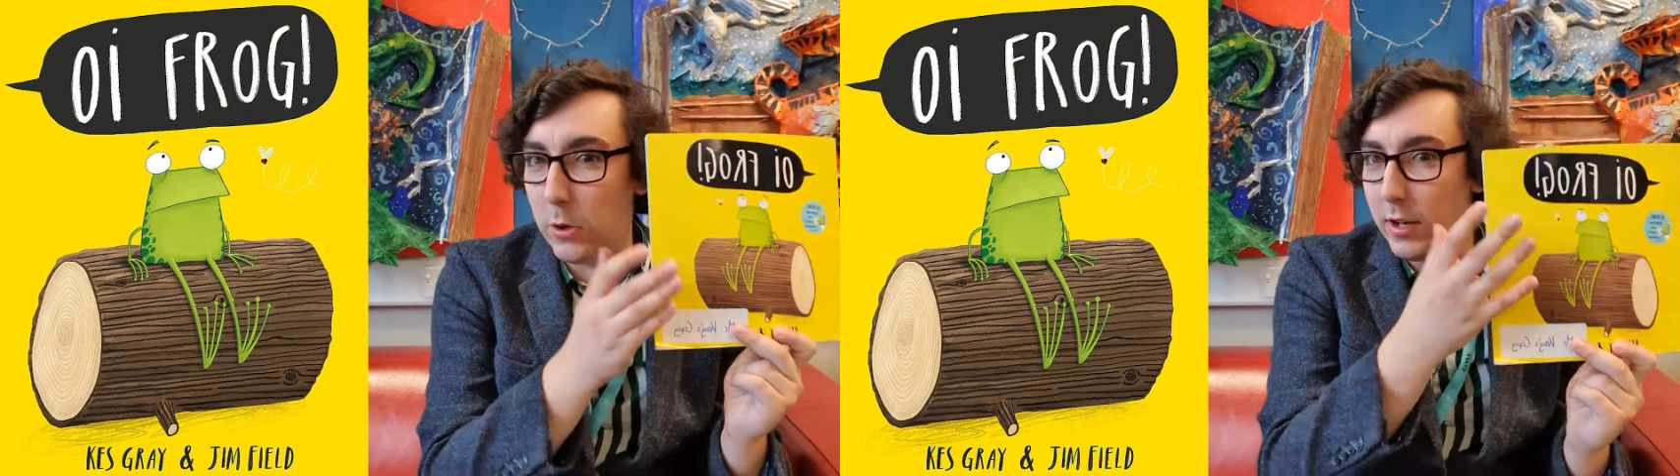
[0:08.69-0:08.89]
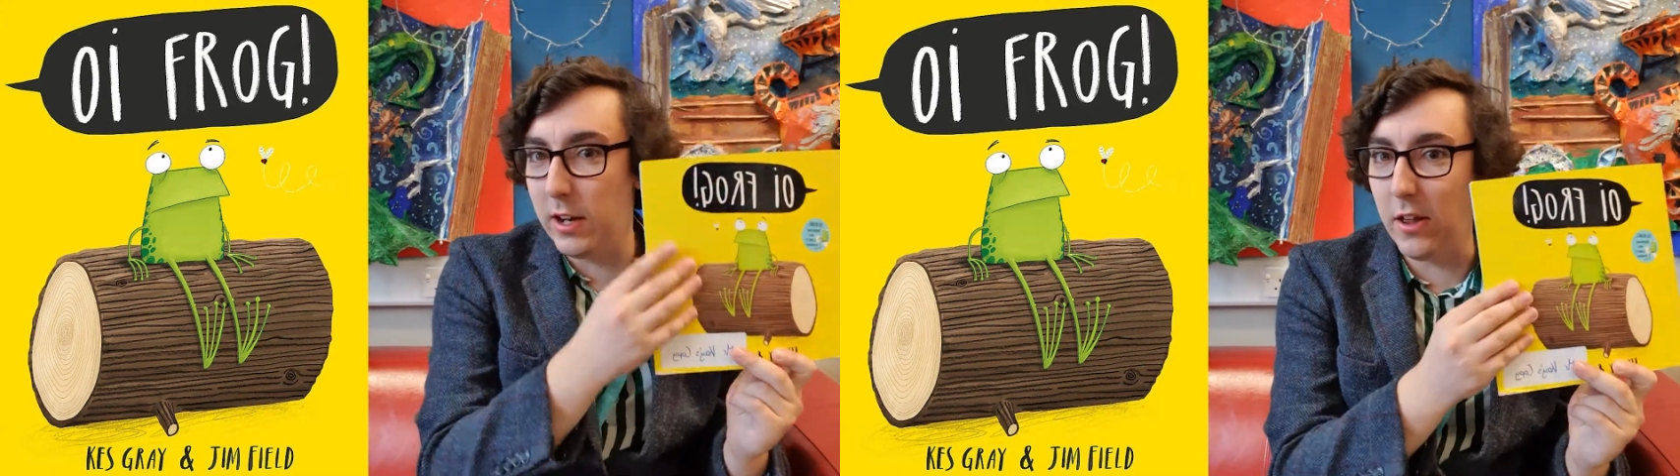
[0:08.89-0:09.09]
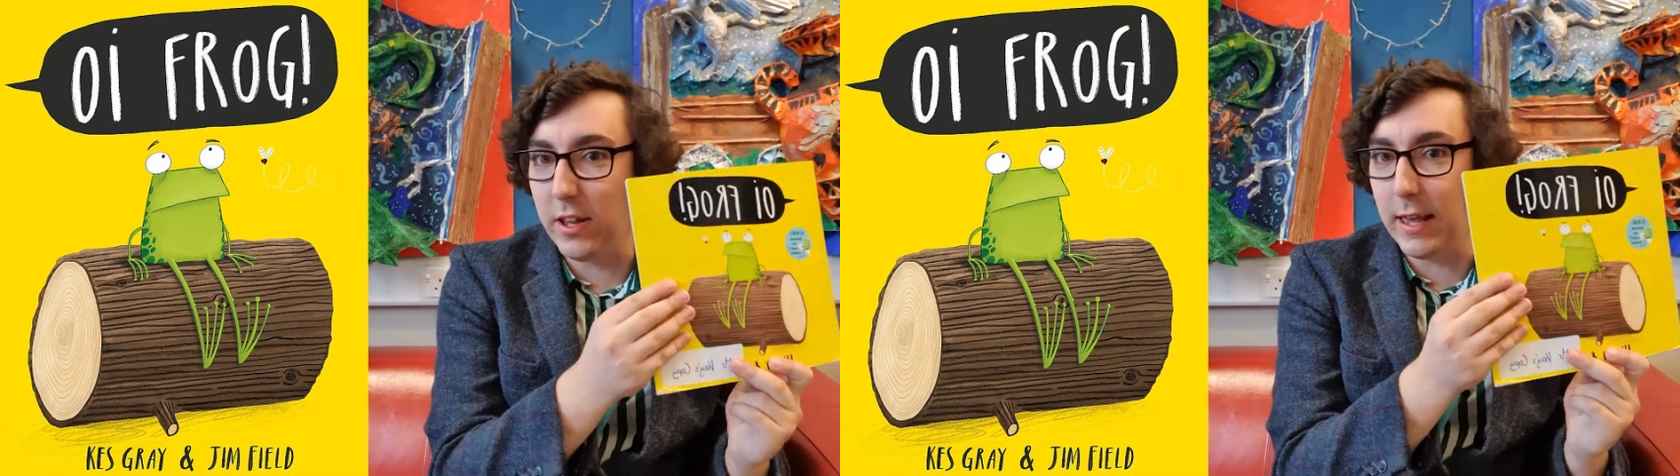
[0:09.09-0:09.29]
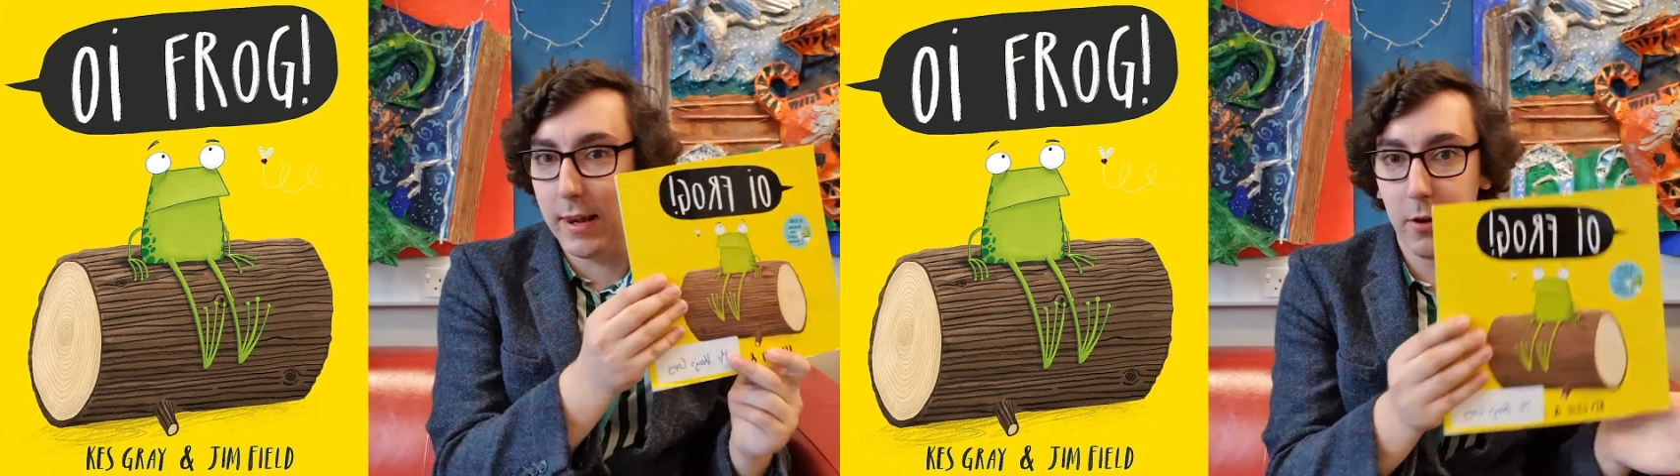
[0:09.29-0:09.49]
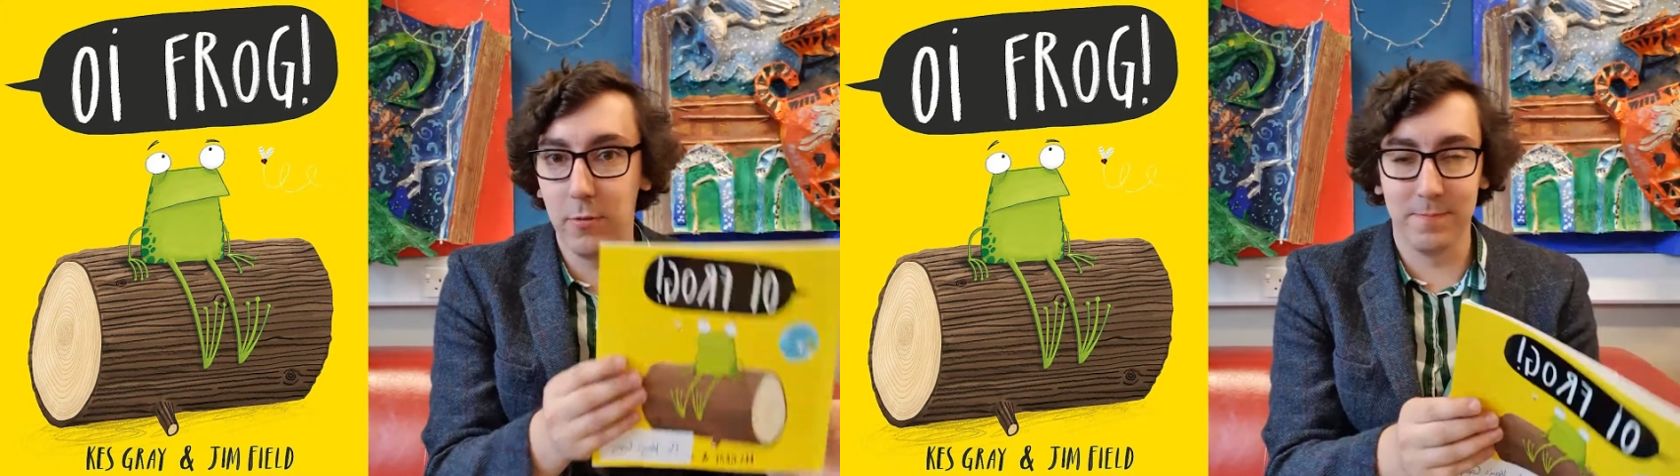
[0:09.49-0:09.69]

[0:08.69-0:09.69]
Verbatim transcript: and I like yellow.